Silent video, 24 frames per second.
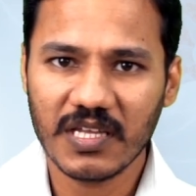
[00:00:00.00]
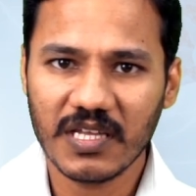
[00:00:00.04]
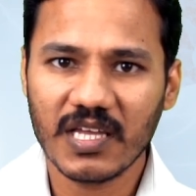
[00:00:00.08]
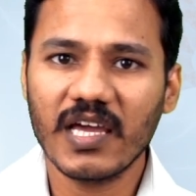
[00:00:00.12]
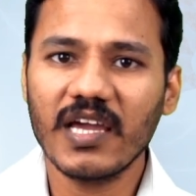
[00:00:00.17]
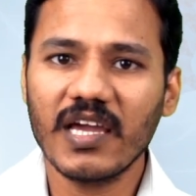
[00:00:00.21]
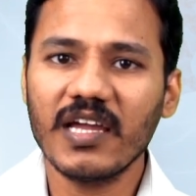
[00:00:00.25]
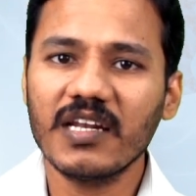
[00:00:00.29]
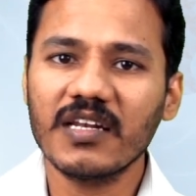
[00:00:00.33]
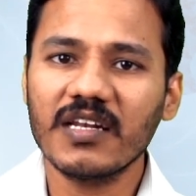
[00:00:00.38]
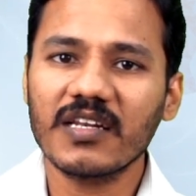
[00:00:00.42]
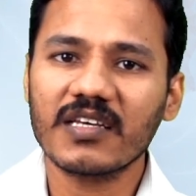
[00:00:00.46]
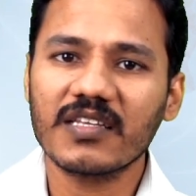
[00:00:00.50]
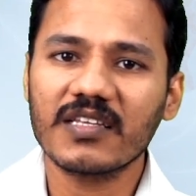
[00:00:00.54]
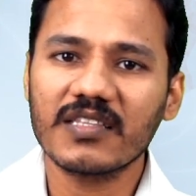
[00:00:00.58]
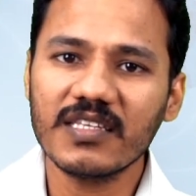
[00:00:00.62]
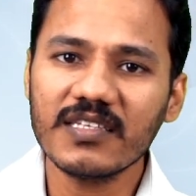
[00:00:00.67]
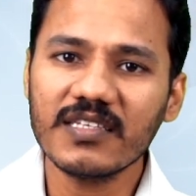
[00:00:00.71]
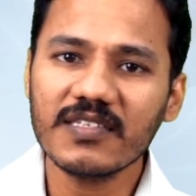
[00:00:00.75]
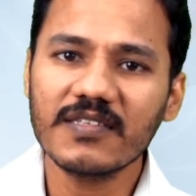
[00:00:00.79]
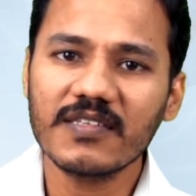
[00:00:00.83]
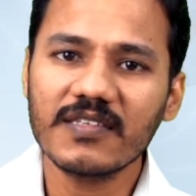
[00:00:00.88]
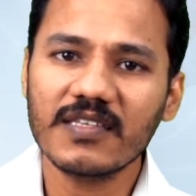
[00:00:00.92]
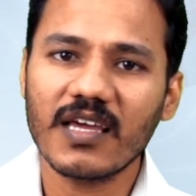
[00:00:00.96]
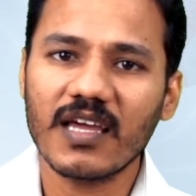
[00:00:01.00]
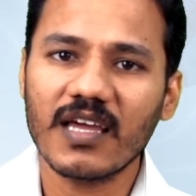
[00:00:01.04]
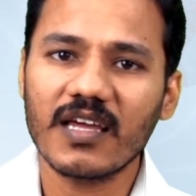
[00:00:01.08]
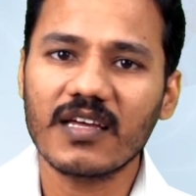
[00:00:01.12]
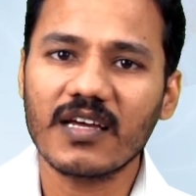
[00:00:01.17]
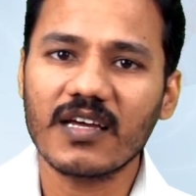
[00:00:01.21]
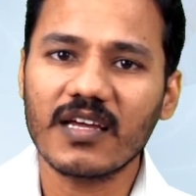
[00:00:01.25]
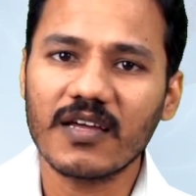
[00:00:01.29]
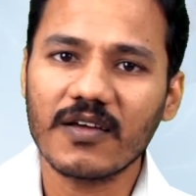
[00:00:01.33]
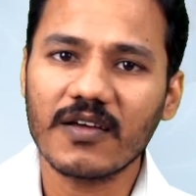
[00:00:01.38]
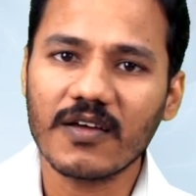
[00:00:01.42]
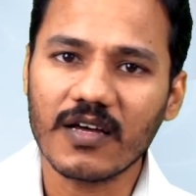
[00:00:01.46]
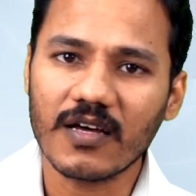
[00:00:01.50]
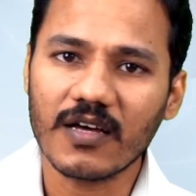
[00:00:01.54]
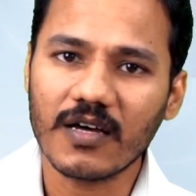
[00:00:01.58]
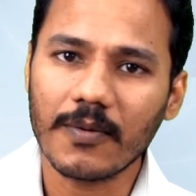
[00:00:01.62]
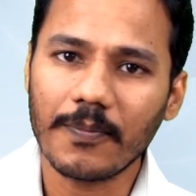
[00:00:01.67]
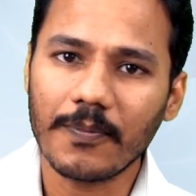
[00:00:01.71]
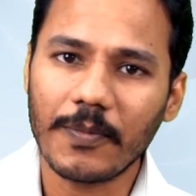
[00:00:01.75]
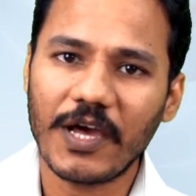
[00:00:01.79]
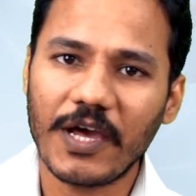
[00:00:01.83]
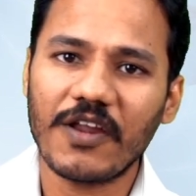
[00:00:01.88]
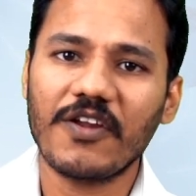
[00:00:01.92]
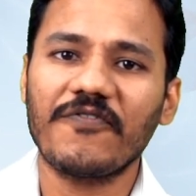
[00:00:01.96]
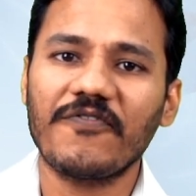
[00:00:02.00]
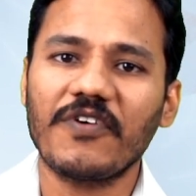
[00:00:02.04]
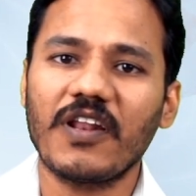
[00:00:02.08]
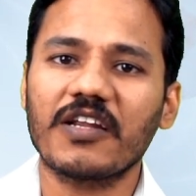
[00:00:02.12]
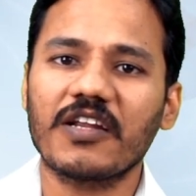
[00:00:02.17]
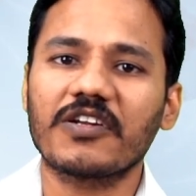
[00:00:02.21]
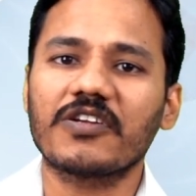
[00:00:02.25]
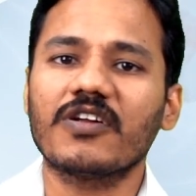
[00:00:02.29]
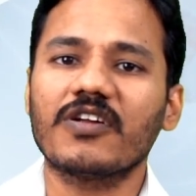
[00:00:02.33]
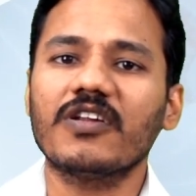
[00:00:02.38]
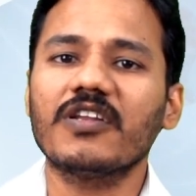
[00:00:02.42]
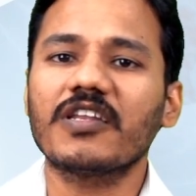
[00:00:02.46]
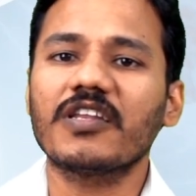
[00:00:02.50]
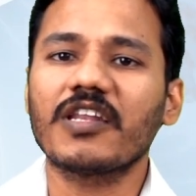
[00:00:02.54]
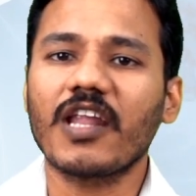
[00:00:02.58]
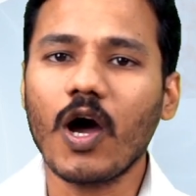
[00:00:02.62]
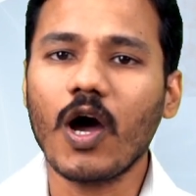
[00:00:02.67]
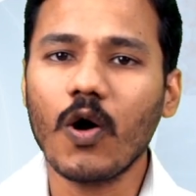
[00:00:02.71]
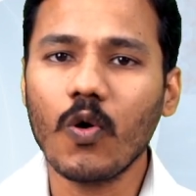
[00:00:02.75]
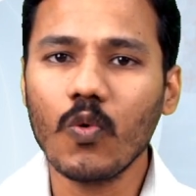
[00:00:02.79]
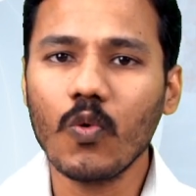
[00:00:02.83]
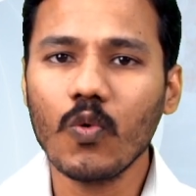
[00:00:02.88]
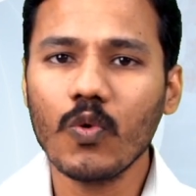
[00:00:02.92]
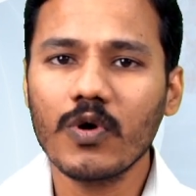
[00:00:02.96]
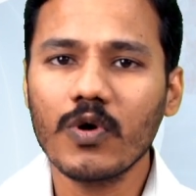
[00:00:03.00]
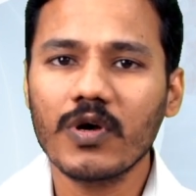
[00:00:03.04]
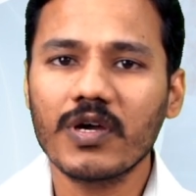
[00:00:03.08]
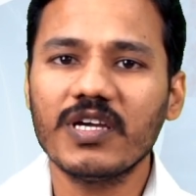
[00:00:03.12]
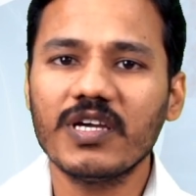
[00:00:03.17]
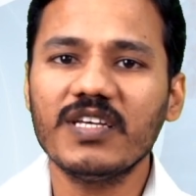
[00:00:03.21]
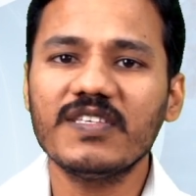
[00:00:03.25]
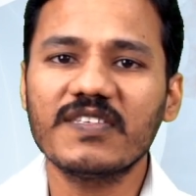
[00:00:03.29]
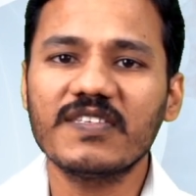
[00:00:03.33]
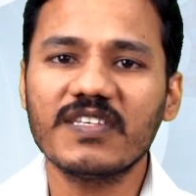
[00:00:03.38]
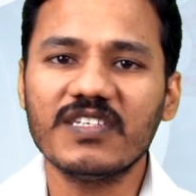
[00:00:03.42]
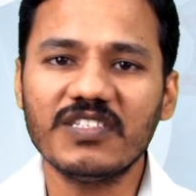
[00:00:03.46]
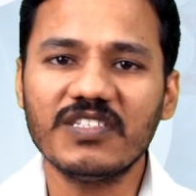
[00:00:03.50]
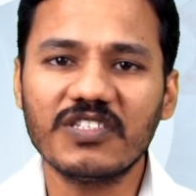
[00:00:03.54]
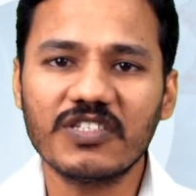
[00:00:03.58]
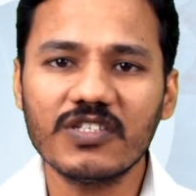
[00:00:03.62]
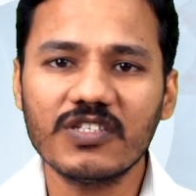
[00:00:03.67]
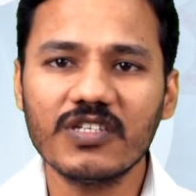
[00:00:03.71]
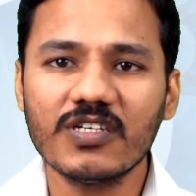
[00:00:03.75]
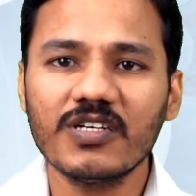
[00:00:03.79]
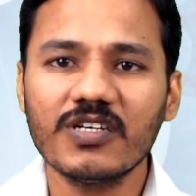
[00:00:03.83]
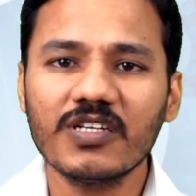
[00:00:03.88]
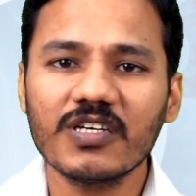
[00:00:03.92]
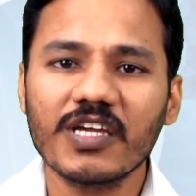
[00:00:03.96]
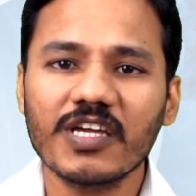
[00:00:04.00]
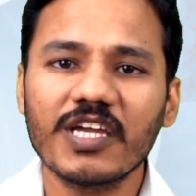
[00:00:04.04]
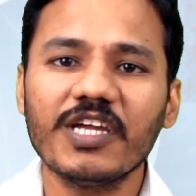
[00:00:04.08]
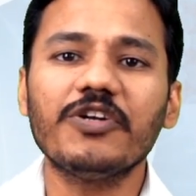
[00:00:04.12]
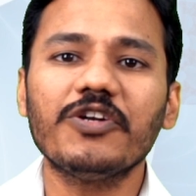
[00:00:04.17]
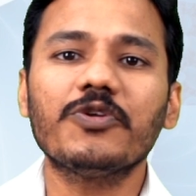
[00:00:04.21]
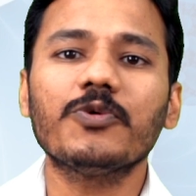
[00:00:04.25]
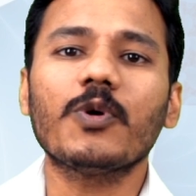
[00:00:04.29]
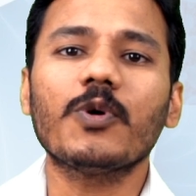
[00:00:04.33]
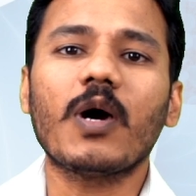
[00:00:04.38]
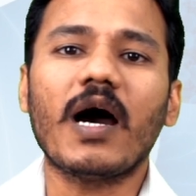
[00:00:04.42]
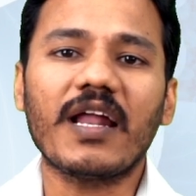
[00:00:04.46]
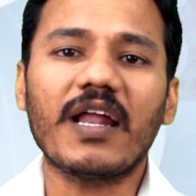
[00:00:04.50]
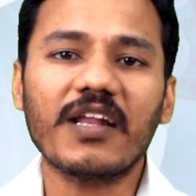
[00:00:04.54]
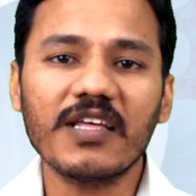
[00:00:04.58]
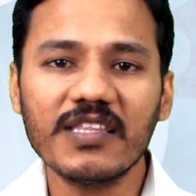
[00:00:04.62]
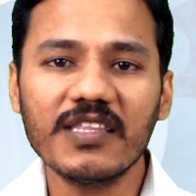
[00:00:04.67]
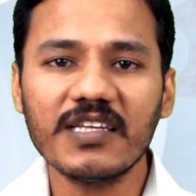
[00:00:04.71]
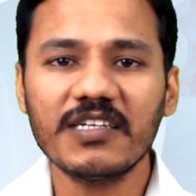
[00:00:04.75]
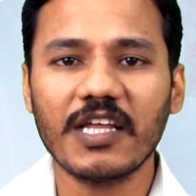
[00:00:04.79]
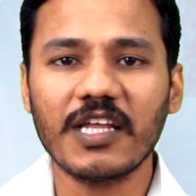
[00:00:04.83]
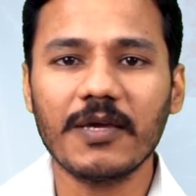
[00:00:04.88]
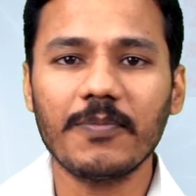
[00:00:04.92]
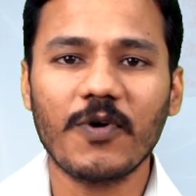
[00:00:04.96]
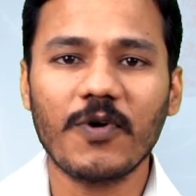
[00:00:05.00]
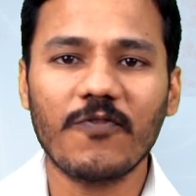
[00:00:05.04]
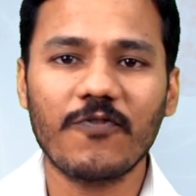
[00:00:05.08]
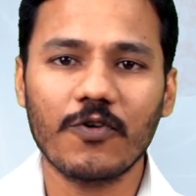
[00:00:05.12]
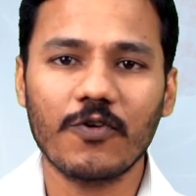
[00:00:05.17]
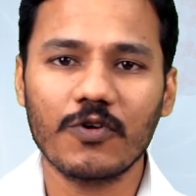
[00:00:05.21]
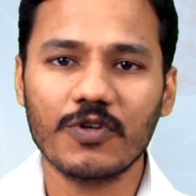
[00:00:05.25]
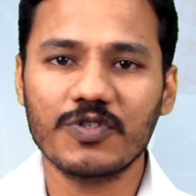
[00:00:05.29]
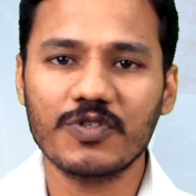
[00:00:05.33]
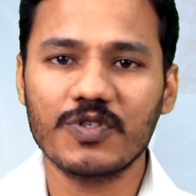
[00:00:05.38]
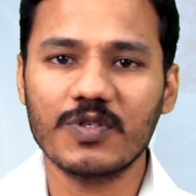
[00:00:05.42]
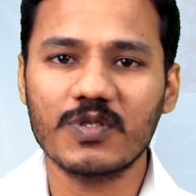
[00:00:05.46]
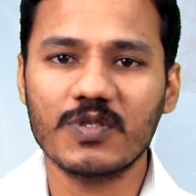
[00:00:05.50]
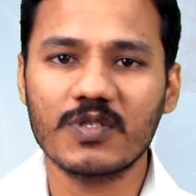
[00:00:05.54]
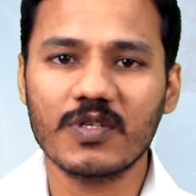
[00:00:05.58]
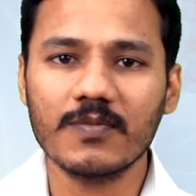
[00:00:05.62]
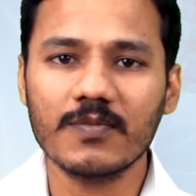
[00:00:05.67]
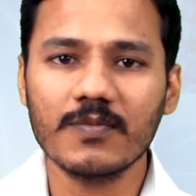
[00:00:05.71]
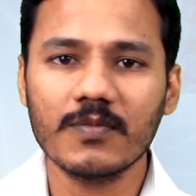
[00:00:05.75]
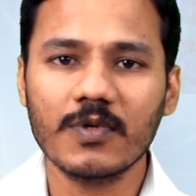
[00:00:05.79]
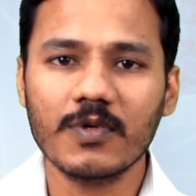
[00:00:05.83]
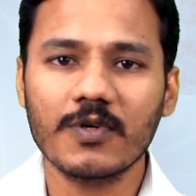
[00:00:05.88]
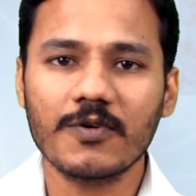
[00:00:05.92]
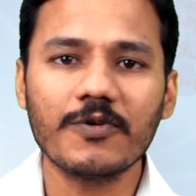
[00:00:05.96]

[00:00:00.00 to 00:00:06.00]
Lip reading: and this pair of electron now is entered into another type of photosystem,